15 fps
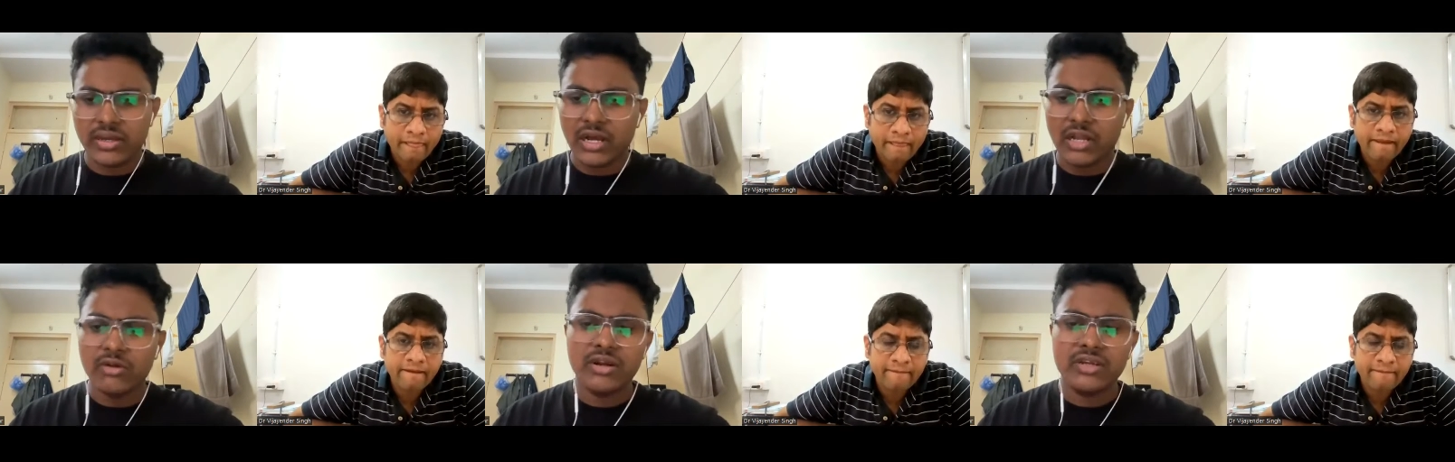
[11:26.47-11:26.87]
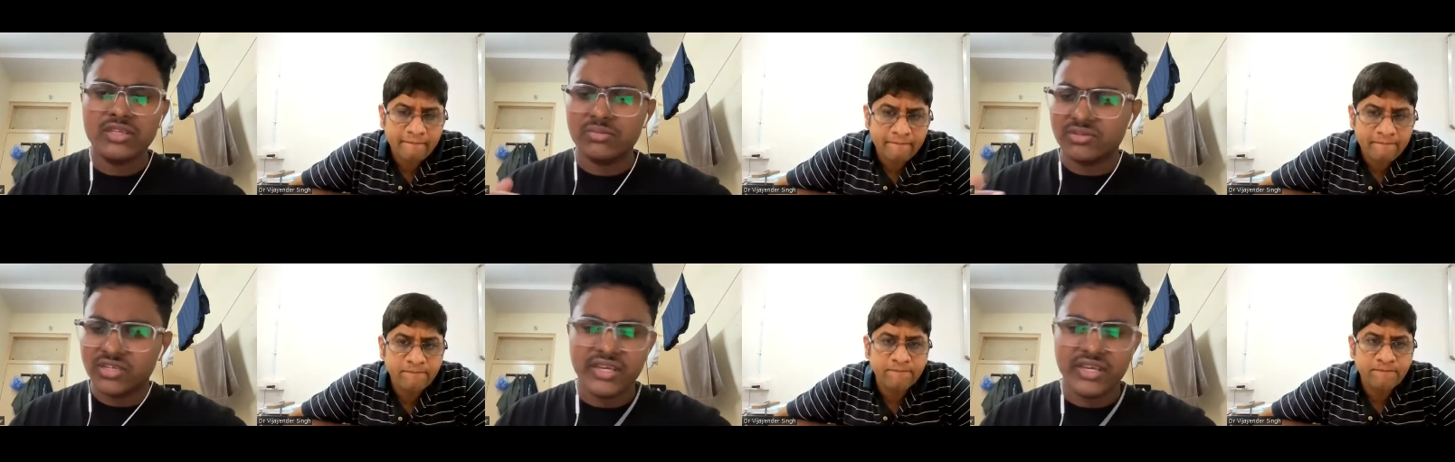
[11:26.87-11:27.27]

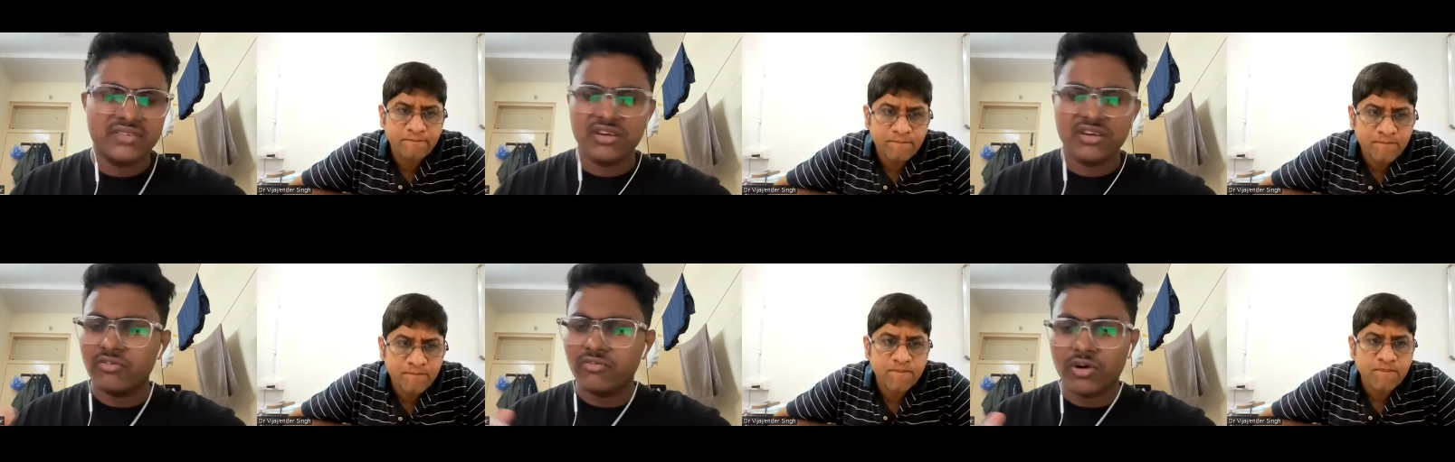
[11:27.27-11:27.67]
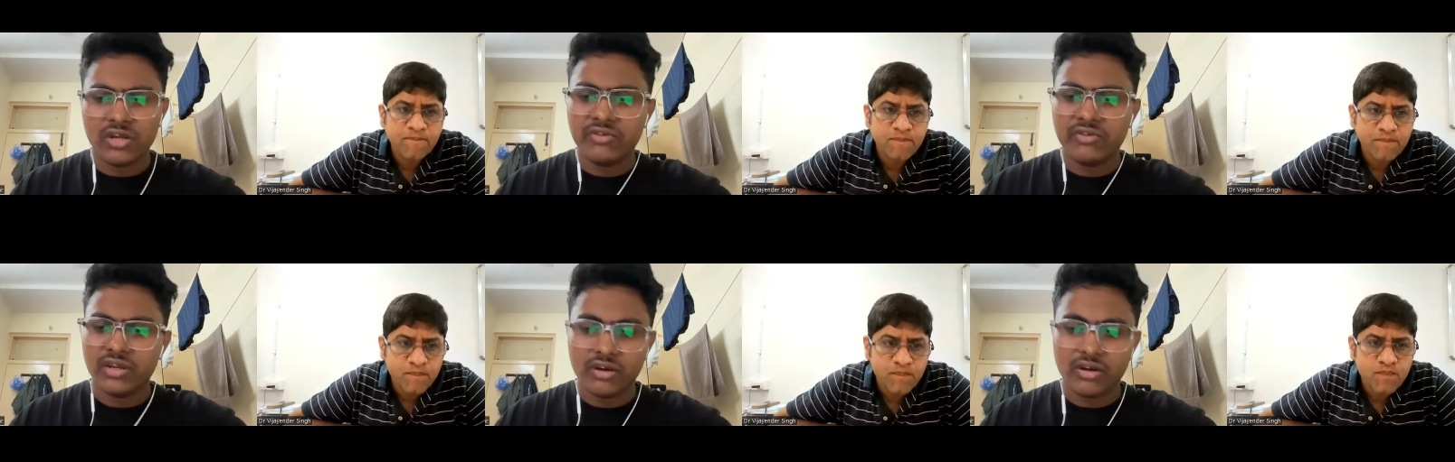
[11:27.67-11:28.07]
Speaker 1: algorithms, DSA, or
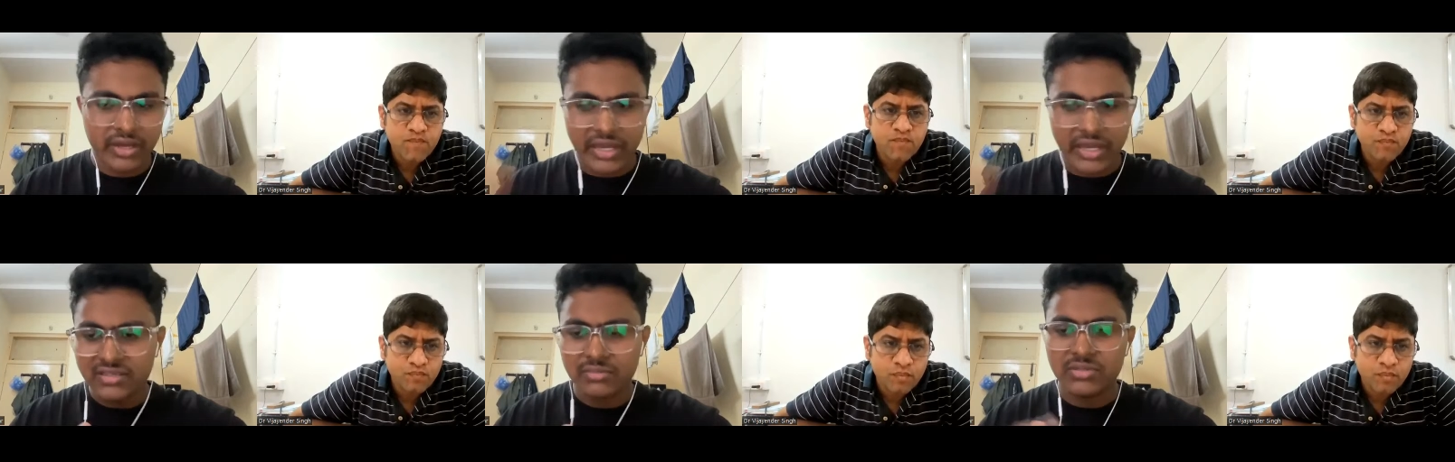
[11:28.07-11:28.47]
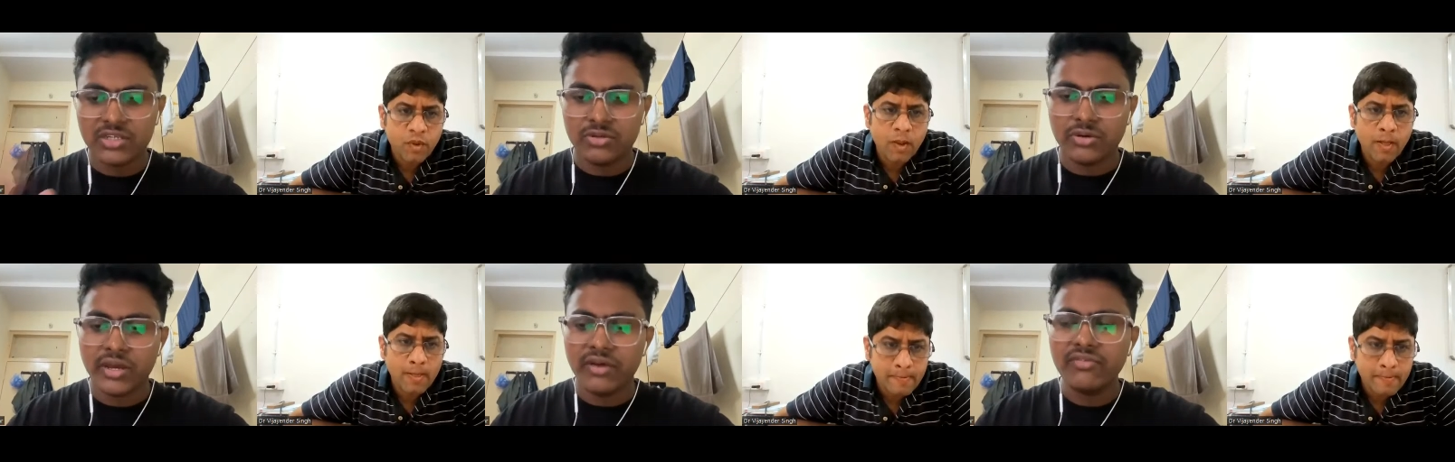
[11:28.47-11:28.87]
whatever, or any
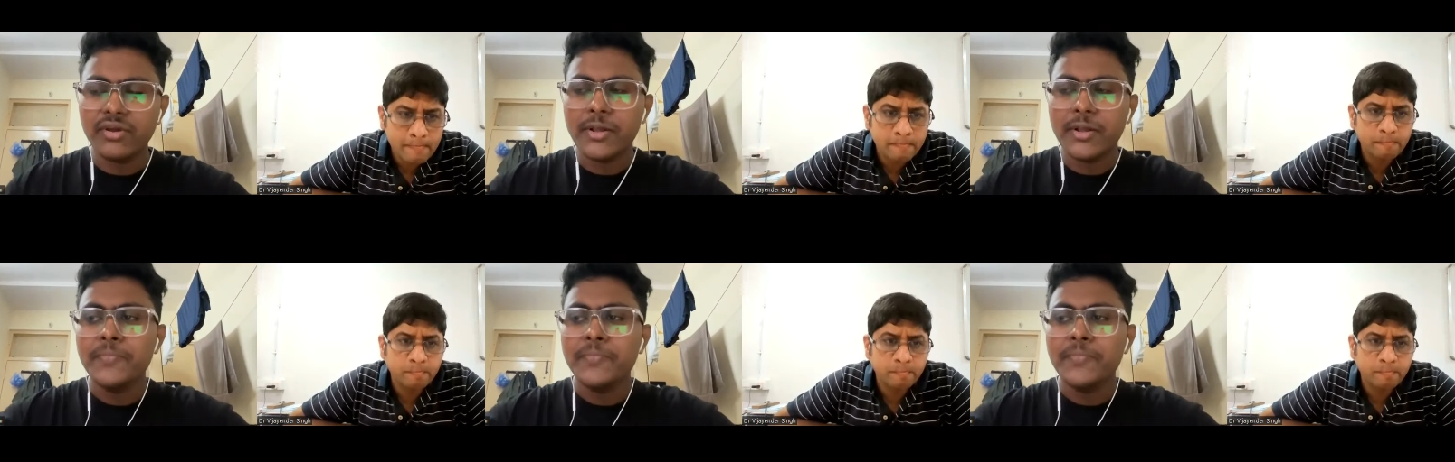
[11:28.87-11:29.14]
subject you have.